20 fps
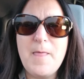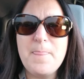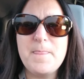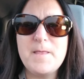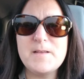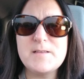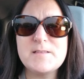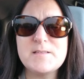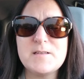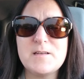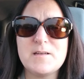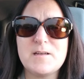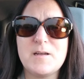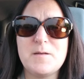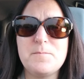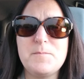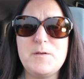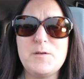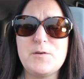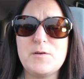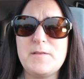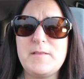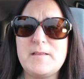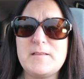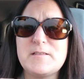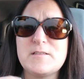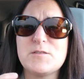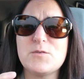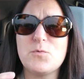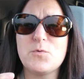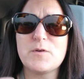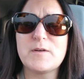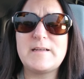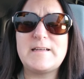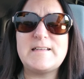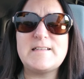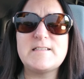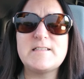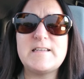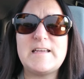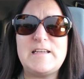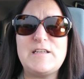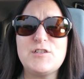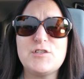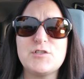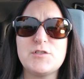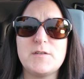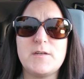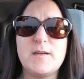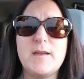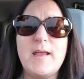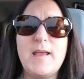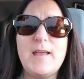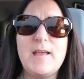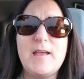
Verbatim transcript: This community, this organization